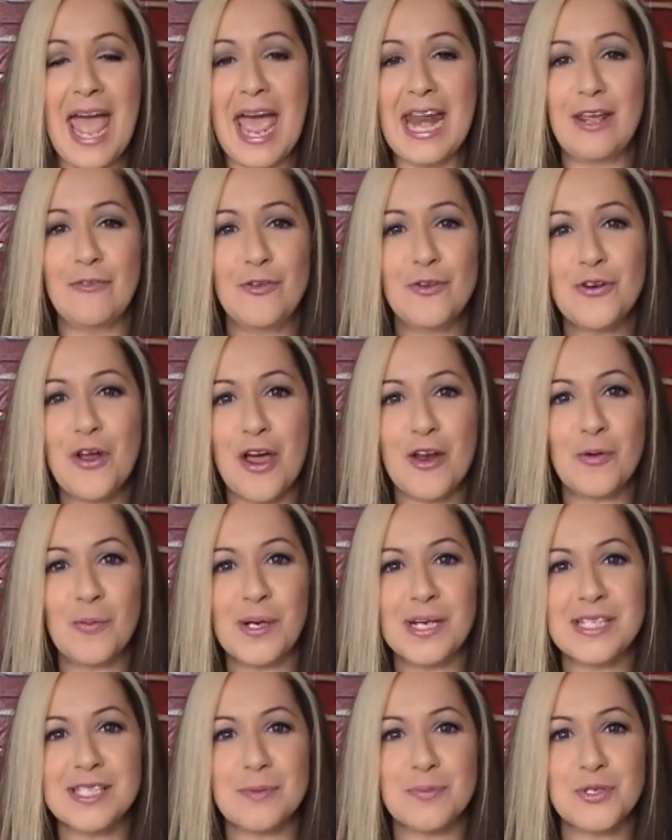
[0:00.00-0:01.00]
And if you're not
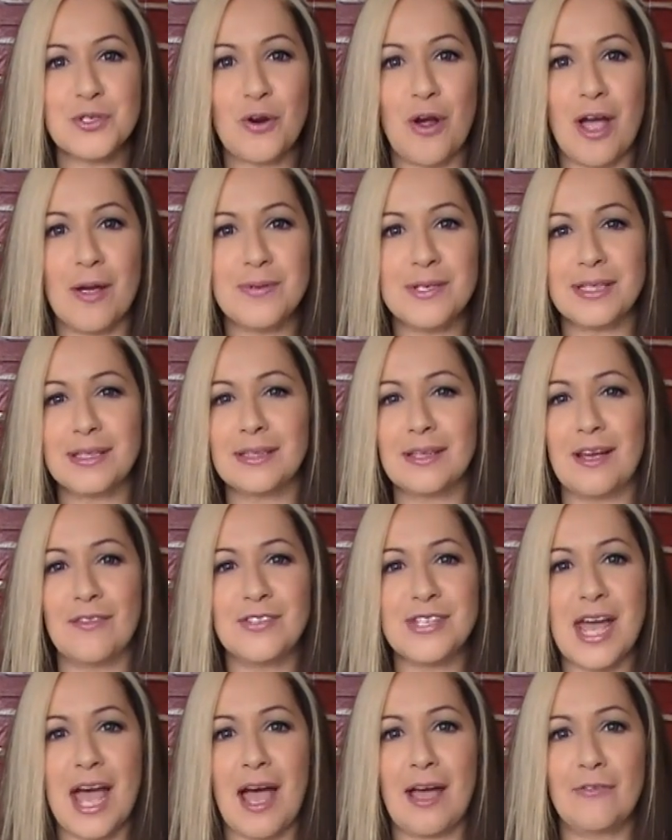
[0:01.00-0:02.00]
already subscribed, I'd love
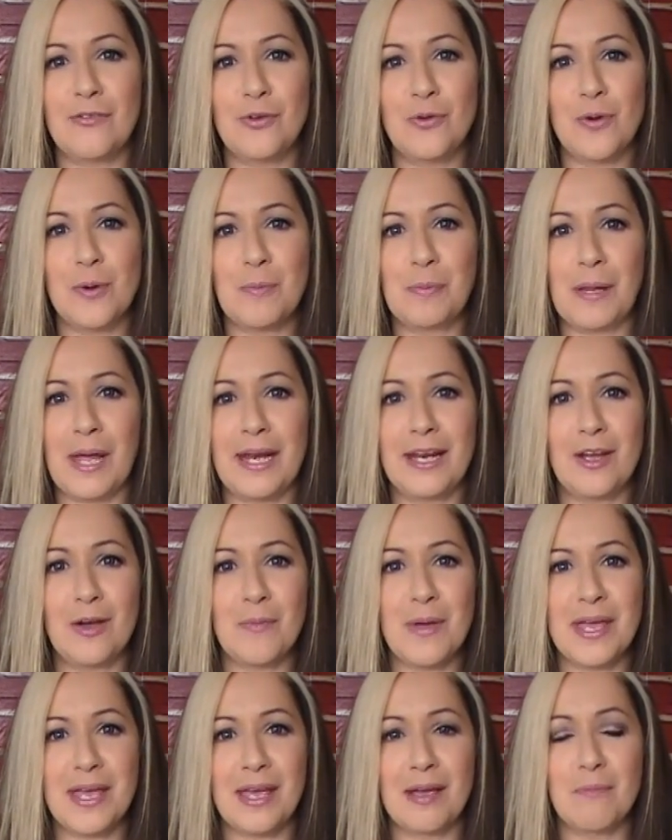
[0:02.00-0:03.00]
to have you. I'm planning on
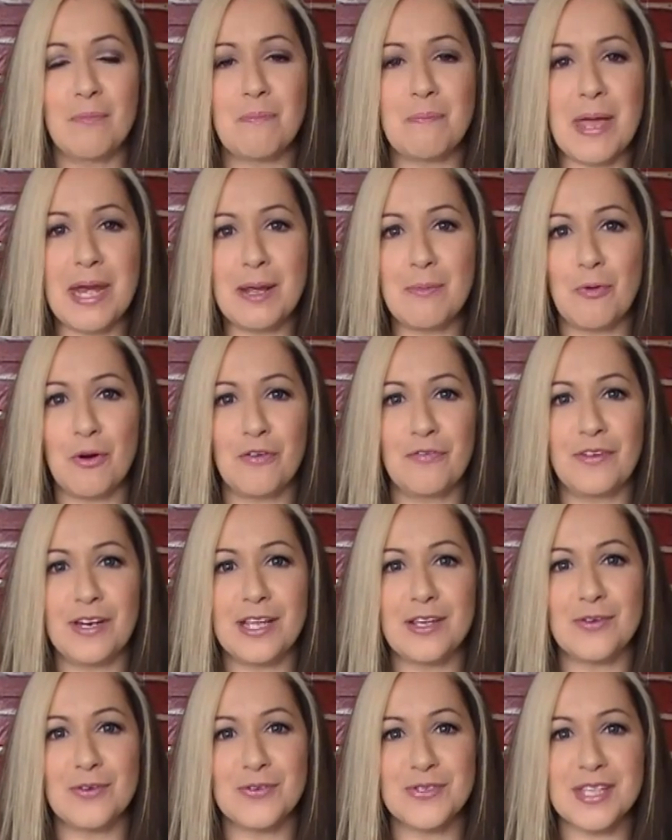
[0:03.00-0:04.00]
making many more
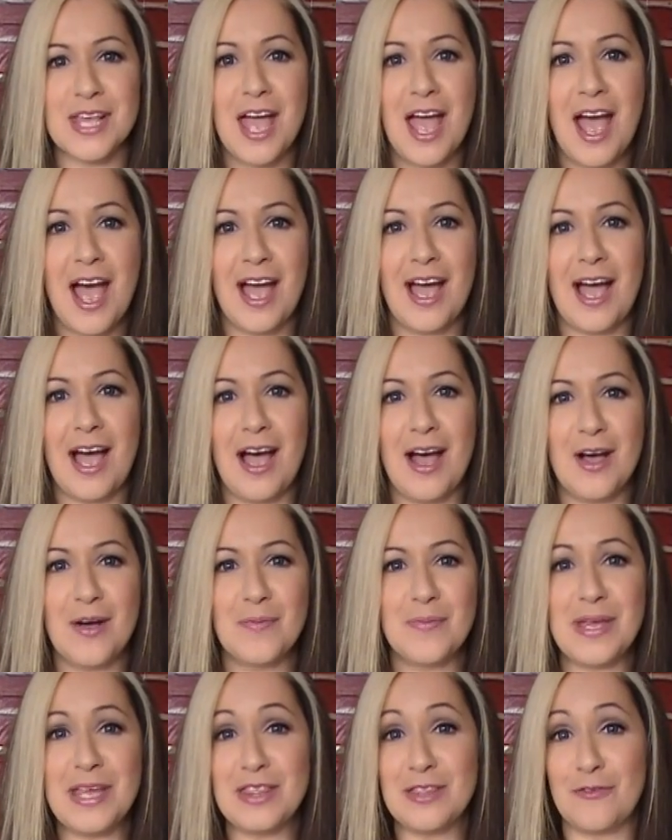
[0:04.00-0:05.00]
videos
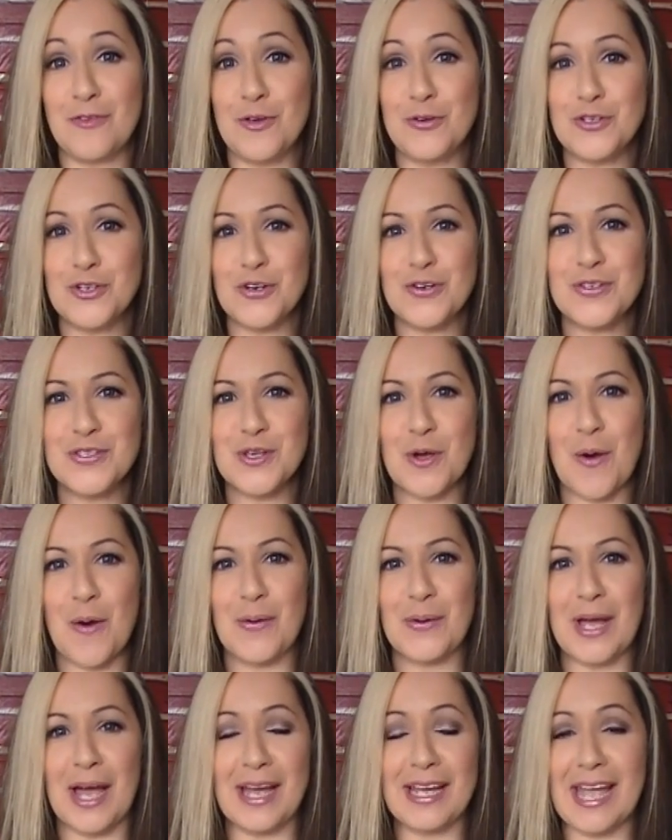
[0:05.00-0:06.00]
in the future.
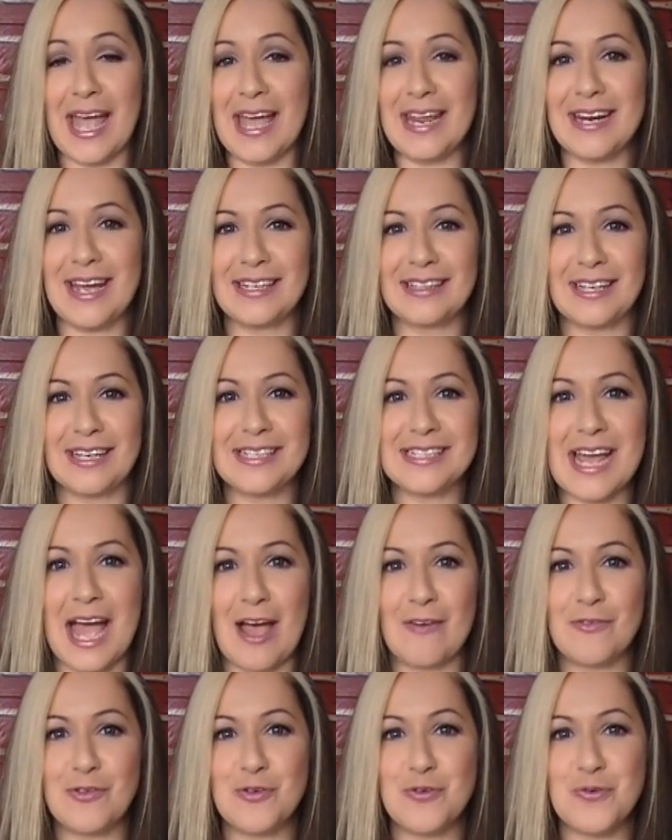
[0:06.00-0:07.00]
So again, I'd like to
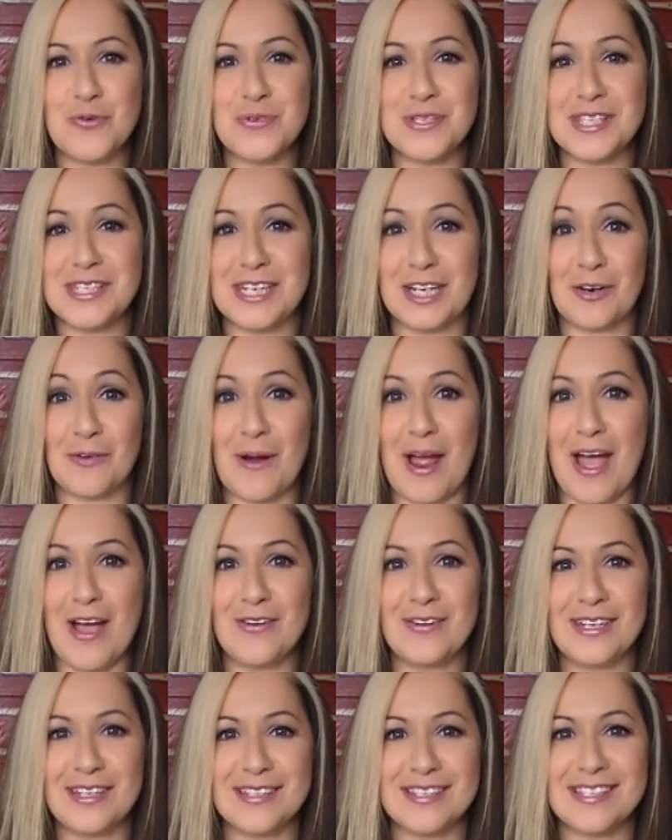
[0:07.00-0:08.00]
have you stick
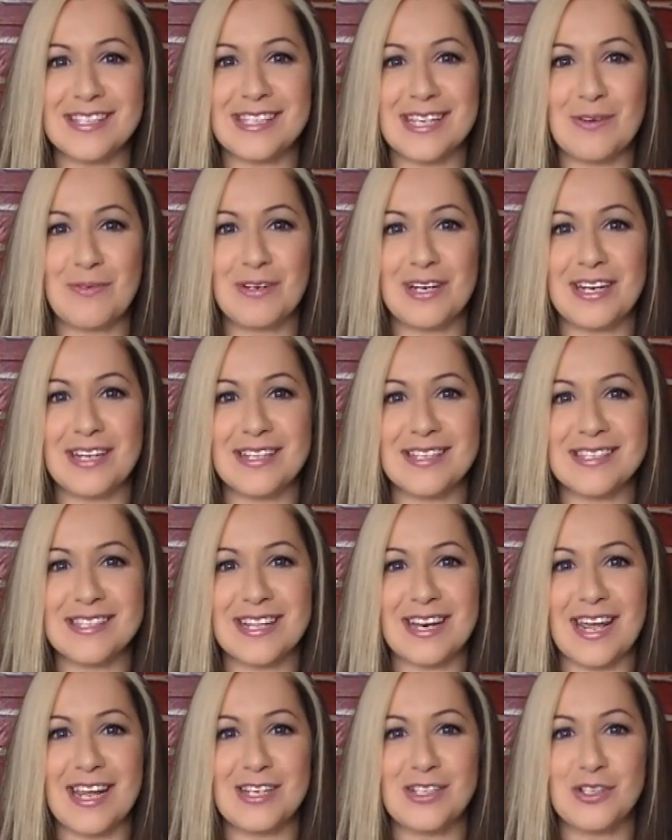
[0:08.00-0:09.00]
around and see what it is
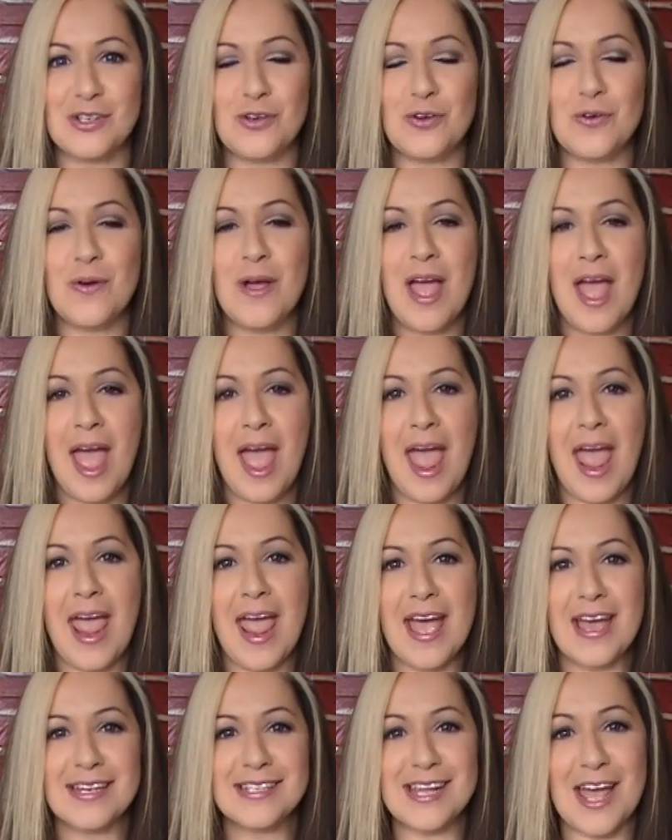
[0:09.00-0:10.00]
that I do.
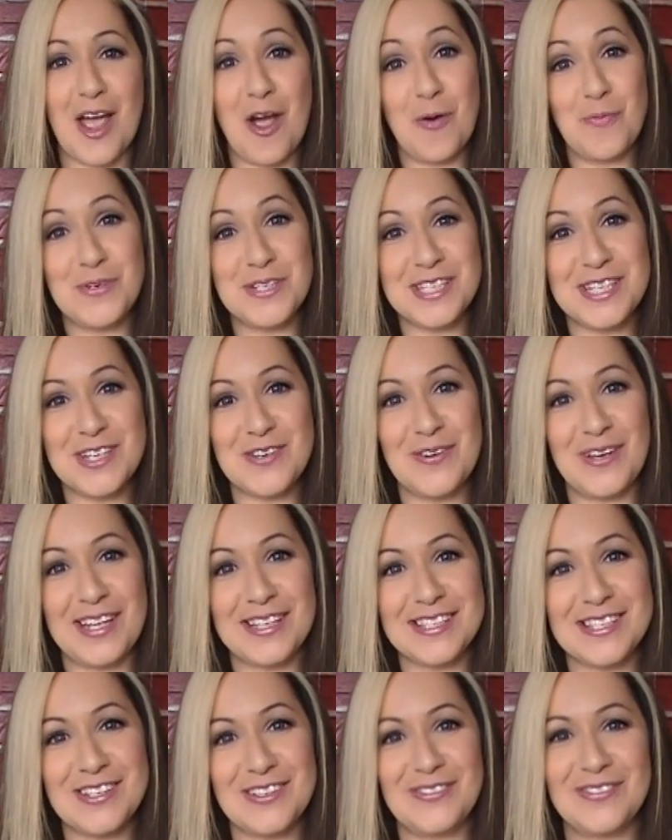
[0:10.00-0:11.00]
And I hope to see you
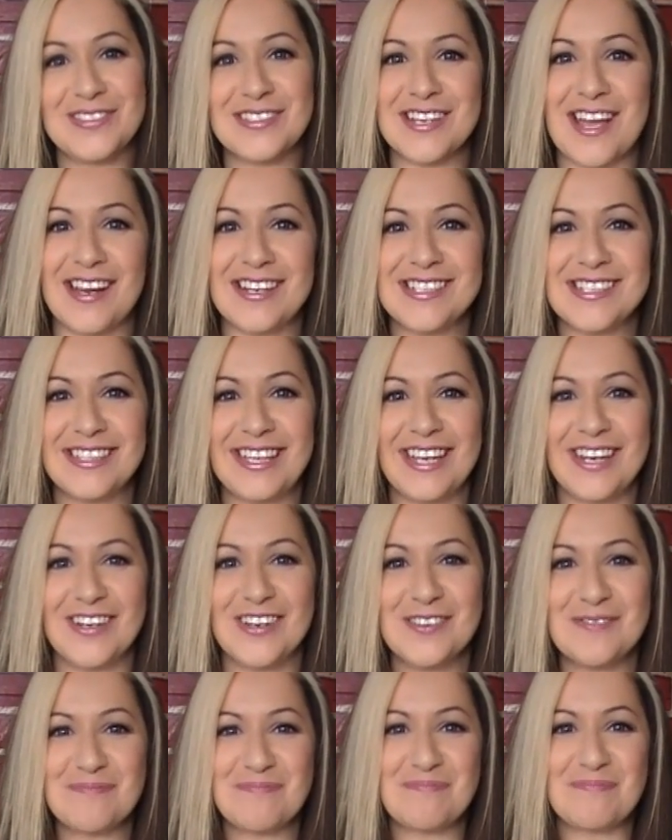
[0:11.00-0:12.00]
again soon. Talk to you
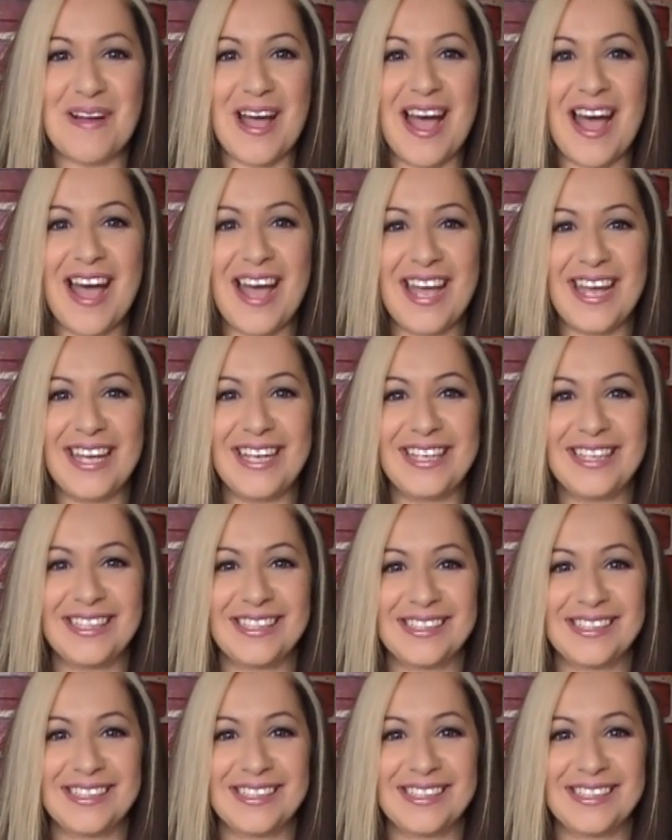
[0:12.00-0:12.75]
later. Bye.